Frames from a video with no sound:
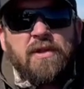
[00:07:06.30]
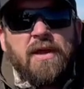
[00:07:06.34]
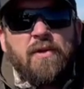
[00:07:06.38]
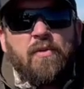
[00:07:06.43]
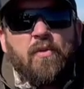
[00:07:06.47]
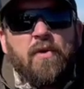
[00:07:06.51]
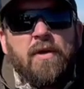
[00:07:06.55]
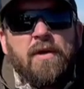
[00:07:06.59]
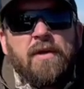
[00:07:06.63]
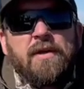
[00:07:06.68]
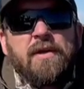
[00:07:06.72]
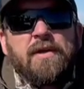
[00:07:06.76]
I
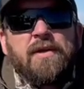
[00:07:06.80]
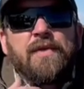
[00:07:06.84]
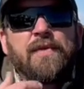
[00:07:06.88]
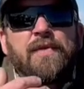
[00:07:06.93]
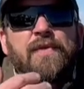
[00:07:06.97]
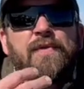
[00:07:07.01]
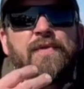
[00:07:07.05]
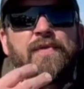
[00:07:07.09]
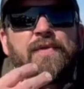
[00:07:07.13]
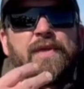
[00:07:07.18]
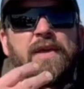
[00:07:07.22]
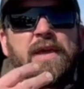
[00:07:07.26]
want,
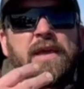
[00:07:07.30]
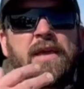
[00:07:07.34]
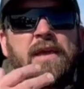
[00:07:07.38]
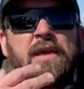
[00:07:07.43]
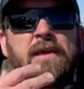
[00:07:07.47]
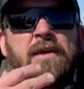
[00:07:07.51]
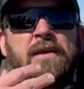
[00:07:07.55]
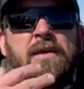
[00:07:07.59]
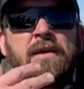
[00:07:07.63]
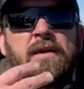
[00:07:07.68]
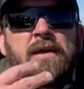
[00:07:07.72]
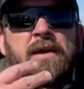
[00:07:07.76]

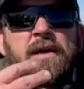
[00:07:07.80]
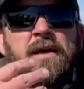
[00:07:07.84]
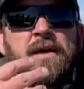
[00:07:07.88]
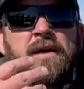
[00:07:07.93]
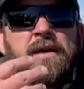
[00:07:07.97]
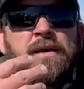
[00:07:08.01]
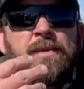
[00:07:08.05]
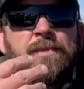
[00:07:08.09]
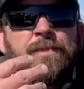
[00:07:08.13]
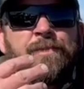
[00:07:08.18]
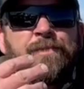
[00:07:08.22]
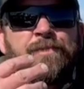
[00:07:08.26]
the
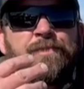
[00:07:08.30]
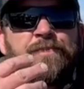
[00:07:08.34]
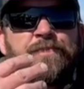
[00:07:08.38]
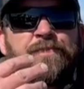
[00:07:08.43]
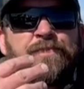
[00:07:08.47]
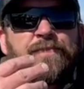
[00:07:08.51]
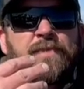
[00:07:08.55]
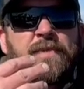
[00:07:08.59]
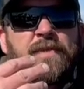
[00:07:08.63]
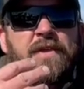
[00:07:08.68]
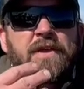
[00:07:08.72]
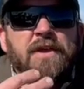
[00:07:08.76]

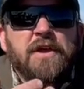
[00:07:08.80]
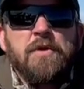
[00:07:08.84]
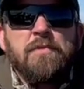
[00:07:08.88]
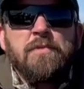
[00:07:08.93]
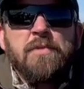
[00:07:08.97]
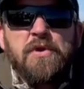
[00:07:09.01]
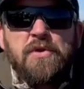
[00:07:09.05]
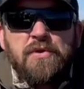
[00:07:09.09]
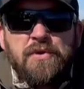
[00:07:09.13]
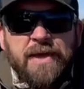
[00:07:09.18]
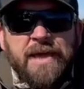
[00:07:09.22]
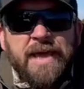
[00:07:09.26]

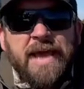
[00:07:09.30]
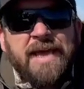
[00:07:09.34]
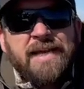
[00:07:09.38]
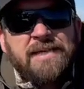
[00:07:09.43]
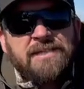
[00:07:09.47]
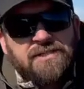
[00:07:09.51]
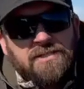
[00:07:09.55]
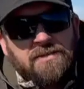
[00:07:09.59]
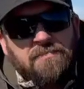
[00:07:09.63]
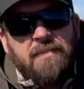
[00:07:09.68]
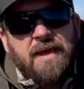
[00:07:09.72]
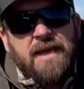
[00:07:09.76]

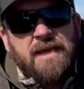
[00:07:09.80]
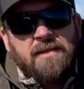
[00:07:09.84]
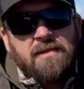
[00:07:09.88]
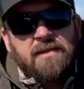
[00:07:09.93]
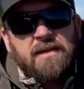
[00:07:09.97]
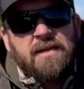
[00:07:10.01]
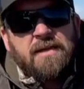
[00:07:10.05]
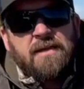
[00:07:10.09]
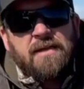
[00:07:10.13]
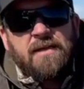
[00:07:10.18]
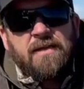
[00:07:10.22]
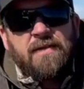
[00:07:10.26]
communication
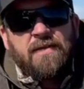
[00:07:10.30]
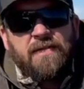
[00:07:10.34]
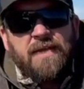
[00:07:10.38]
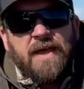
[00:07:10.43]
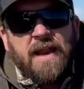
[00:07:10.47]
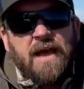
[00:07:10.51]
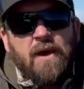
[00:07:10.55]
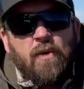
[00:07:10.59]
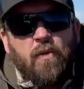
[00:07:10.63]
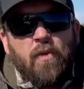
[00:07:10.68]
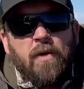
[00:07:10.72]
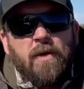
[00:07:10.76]
mainly that
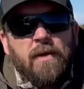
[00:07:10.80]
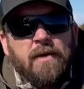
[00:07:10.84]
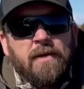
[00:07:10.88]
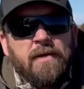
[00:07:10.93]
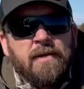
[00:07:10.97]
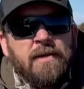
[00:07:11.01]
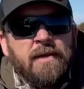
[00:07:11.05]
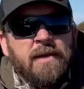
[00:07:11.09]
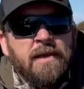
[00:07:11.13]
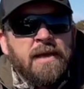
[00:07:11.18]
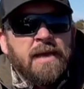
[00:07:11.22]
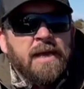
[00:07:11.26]
I want.
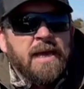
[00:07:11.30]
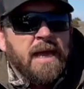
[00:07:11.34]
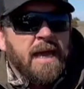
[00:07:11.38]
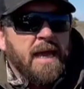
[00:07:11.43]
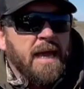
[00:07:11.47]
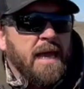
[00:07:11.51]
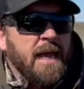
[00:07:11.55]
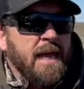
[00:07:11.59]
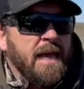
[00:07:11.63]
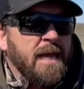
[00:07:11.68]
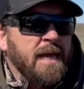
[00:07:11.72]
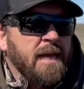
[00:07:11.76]

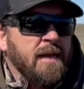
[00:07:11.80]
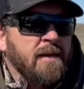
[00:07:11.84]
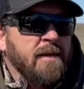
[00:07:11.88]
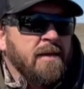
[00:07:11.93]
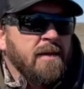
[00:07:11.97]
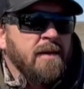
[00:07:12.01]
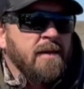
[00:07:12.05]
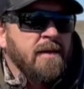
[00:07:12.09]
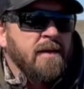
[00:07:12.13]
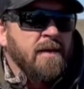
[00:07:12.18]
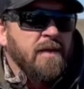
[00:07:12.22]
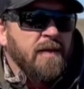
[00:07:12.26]
And
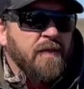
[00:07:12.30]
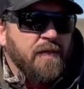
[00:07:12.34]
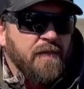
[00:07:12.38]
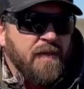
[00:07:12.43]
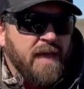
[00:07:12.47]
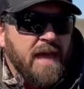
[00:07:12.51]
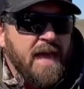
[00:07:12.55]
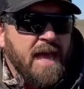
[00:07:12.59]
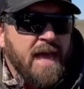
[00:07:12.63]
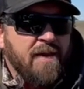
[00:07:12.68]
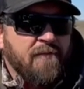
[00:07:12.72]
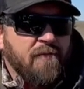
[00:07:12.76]

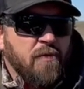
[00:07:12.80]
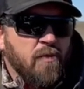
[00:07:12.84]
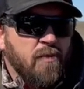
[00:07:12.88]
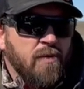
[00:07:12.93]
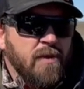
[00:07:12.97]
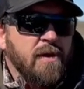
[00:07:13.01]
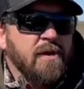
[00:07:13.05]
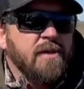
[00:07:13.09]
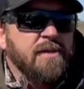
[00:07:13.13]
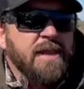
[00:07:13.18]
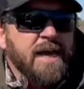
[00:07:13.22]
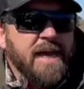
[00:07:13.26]
they have a
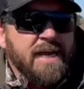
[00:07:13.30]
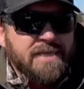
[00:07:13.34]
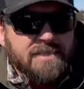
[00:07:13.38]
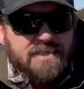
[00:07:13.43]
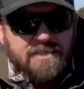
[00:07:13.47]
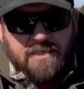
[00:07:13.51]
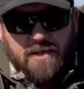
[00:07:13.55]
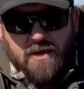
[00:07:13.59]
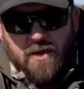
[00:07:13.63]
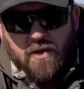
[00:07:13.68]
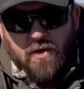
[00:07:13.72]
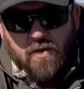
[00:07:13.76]
real nice
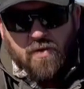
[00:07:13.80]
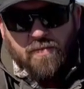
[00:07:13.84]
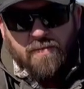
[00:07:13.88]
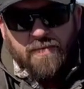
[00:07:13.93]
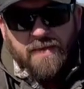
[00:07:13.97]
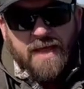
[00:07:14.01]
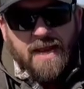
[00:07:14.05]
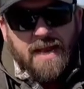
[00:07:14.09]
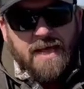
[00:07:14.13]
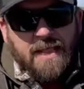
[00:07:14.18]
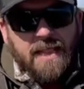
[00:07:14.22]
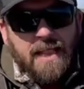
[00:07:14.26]
scope
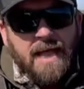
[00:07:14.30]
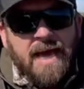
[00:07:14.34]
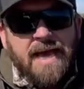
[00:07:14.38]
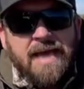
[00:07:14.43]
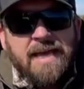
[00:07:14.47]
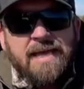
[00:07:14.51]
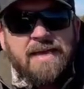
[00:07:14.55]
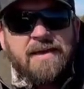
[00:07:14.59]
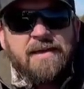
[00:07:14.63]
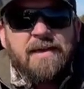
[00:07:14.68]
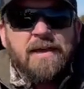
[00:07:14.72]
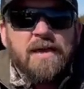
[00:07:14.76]
that I
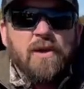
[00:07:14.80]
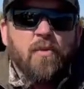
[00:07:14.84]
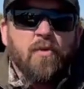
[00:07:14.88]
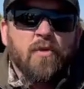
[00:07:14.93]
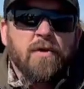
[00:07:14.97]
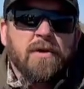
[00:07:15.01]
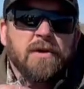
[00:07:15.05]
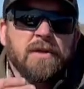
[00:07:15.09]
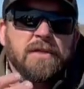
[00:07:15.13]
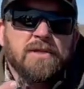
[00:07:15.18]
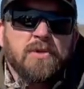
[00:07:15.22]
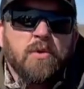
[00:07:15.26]
like, and we're
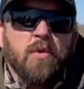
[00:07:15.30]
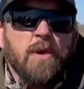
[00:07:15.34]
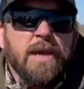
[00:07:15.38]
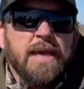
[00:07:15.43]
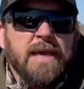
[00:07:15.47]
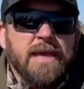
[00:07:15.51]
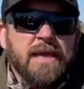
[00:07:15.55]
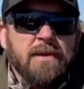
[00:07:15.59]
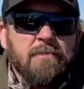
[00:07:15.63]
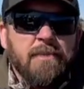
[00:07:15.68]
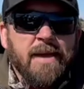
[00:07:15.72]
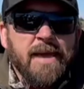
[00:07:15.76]
going to
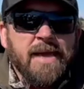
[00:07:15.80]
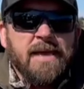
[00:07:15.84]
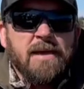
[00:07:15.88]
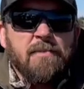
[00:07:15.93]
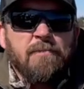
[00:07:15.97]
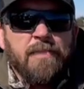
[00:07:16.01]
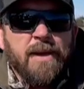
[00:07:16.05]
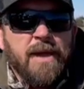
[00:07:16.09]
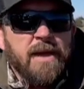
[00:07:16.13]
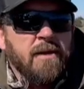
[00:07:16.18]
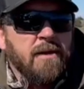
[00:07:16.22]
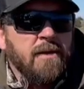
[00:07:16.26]
tweak it and make it
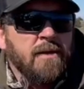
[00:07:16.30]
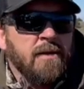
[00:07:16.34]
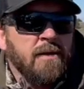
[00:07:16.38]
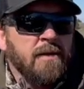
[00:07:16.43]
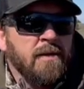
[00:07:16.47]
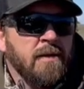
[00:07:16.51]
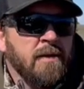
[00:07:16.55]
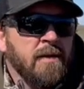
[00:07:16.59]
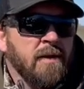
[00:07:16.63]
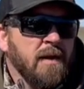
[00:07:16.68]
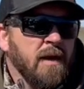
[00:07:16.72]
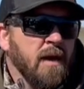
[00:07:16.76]
better.
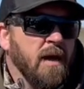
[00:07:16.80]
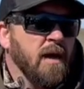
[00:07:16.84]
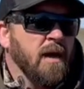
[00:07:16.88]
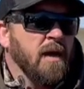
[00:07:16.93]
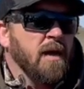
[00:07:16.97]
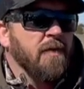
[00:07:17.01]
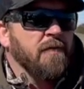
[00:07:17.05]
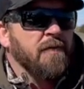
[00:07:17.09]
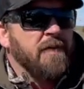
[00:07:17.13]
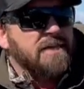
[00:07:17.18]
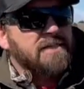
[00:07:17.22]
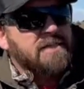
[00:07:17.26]

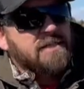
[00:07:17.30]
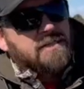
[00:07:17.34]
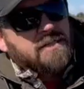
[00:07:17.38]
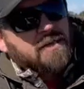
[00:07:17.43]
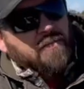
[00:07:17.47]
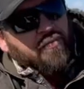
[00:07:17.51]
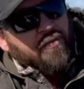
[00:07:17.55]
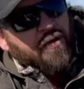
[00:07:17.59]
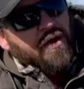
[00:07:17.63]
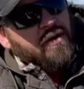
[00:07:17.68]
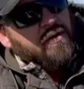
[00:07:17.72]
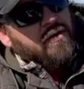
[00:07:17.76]
This is a
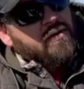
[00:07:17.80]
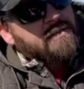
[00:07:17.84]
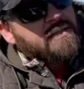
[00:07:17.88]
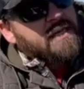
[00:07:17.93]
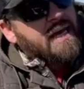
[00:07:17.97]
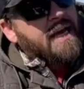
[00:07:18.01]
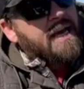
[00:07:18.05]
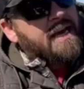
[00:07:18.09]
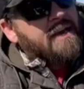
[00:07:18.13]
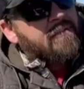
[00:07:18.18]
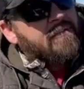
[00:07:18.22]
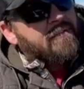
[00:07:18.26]

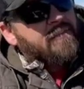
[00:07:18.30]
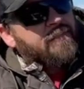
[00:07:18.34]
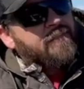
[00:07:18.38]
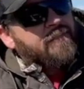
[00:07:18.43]
prototype.